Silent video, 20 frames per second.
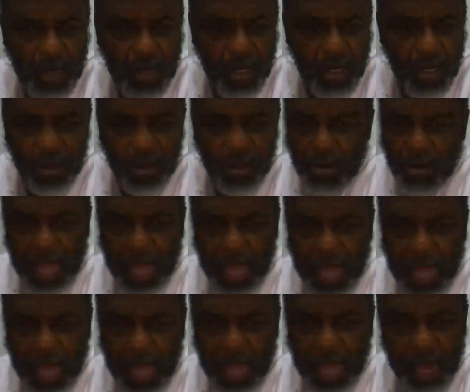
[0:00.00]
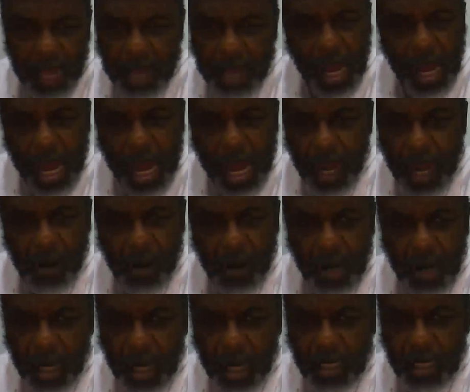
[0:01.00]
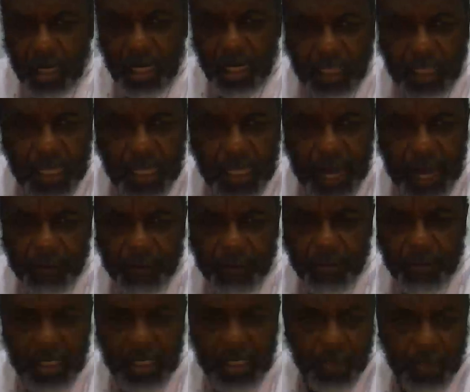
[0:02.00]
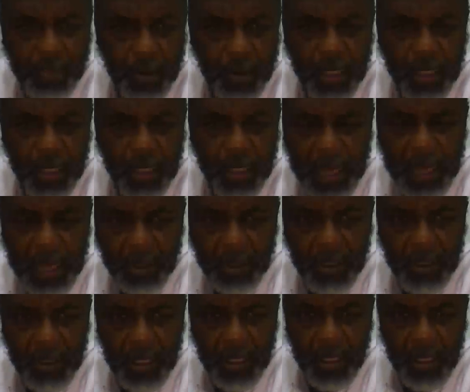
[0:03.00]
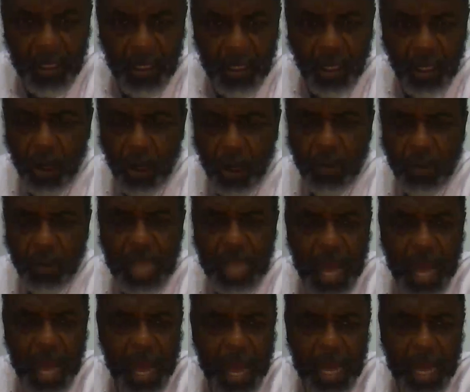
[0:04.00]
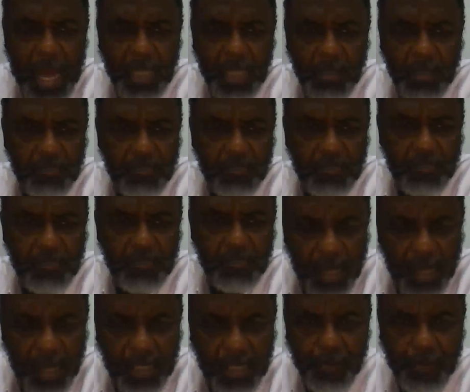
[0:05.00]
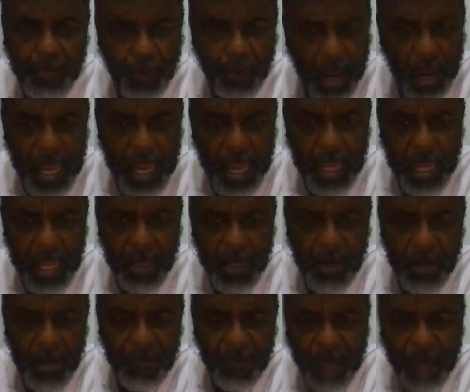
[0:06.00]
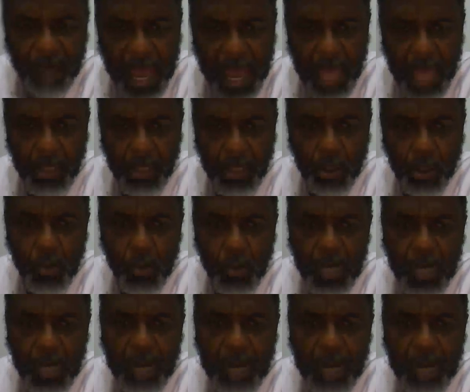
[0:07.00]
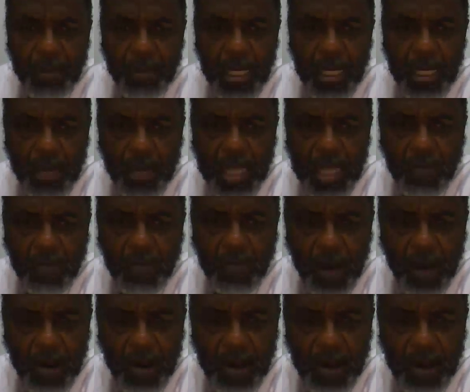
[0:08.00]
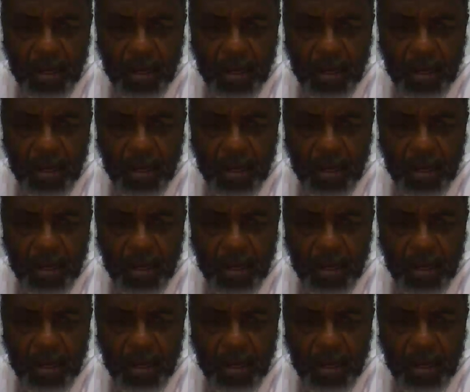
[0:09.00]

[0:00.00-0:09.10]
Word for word: you can't be a a uh, uh, lusting after this person, that person. Close your eyes, meditate, pray, fast, do whatever you need to read the word.